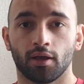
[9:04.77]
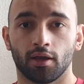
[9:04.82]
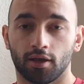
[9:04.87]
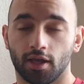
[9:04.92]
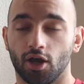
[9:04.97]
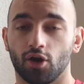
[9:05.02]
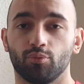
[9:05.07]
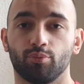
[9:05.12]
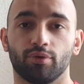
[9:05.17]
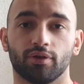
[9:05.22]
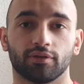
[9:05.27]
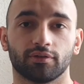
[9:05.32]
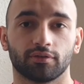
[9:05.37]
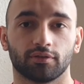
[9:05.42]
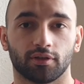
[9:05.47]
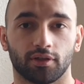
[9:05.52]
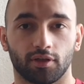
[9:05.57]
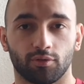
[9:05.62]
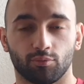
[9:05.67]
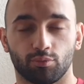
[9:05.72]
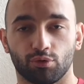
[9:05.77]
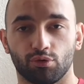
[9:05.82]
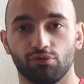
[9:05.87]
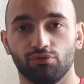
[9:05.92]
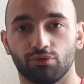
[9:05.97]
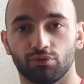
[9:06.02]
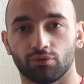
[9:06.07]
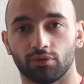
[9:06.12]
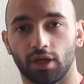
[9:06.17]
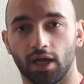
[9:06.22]
help us improve
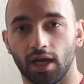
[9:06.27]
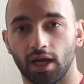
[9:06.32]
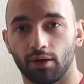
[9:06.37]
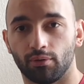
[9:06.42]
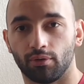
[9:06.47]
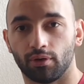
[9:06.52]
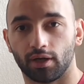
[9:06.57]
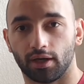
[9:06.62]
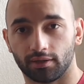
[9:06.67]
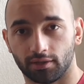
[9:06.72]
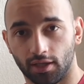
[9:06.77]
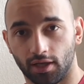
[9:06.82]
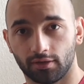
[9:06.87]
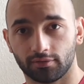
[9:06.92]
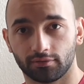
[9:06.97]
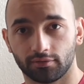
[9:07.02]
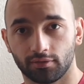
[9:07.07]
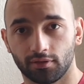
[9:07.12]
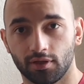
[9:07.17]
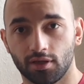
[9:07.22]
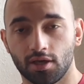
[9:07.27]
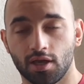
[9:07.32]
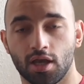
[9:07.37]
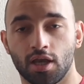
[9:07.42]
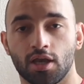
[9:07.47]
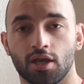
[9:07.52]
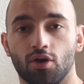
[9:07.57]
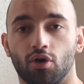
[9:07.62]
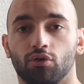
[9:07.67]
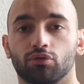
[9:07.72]
on our attacks,
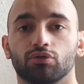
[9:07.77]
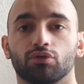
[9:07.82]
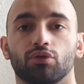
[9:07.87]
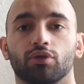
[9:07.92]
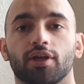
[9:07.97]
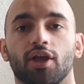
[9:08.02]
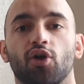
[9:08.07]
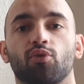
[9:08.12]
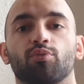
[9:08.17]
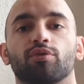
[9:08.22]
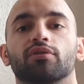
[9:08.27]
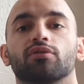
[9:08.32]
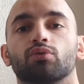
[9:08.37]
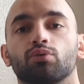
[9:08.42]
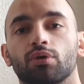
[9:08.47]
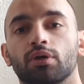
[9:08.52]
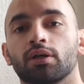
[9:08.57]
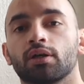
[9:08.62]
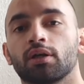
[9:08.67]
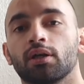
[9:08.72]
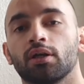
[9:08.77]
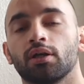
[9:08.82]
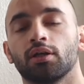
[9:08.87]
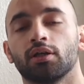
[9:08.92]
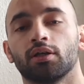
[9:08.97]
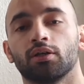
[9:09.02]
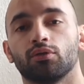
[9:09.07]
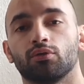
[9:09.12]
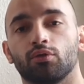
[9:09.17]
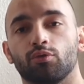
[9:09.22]
it also helps us work
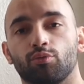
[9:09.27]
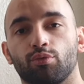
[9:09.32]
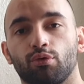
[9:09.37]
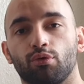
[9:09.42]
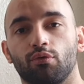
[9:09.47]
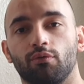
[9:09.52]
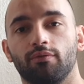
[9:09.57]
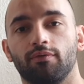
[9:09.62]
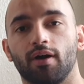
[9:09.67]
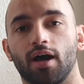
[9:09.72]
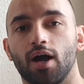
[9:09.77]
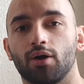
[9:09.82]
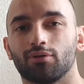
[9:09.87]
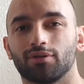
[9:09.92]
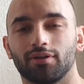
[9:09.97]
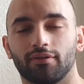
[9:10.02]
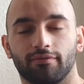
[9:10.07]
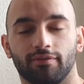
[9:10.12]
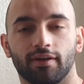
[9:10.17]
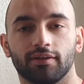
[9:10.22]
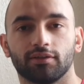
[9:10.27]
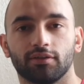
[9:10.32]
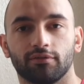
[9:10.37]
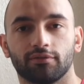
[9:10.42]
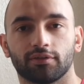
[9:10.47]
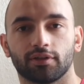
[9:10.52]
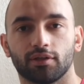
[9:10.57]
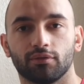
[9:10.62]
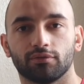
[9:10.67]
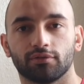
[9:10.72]
to improve our defensive
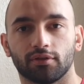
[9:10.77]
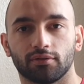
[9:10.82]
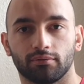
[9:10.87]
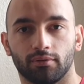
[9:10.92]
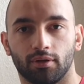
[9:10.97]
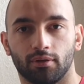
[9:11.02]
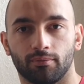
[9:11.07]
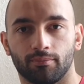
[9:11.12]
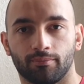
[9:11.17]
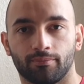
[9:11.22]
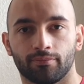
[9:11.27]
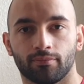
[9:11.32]
skills as well.